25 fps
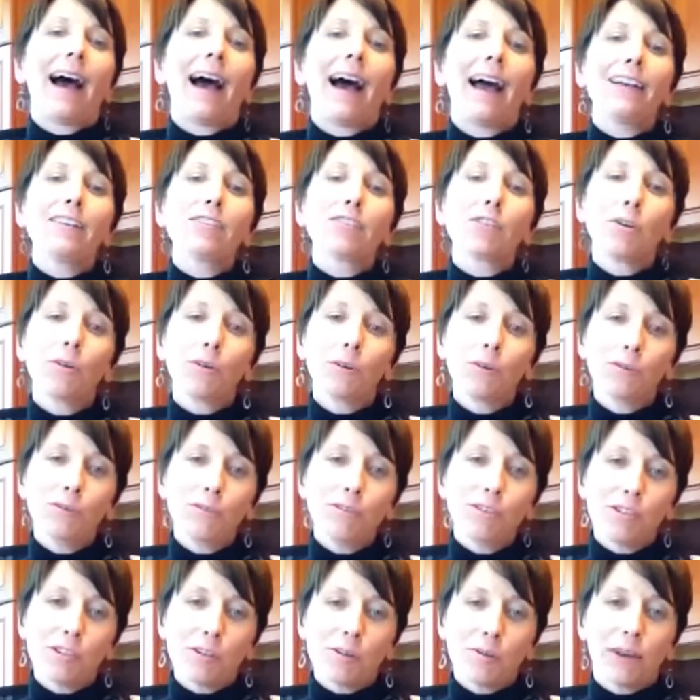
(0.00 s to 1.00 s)
I
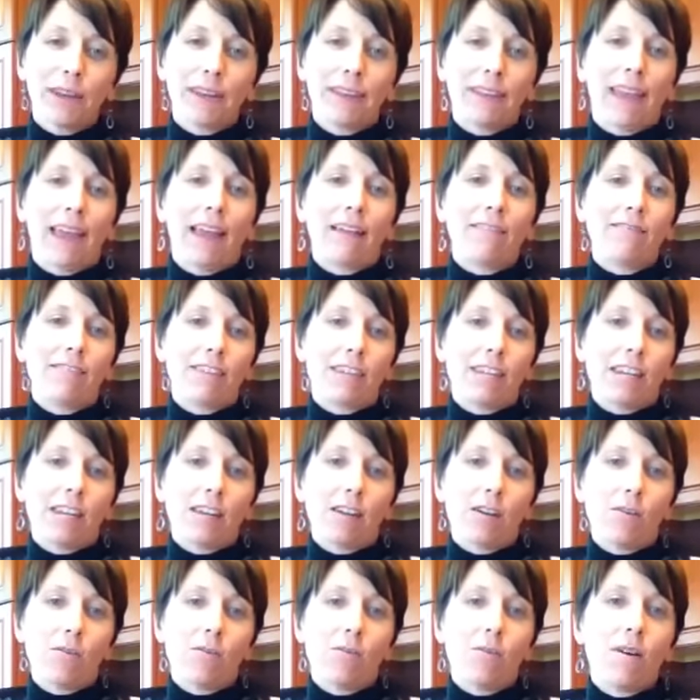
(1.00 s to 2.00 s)
told you in that
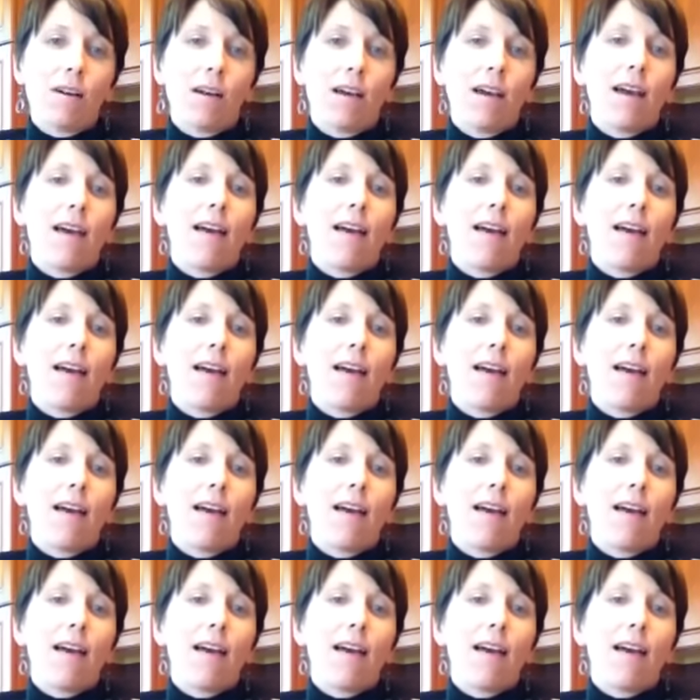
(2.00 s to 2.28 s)
video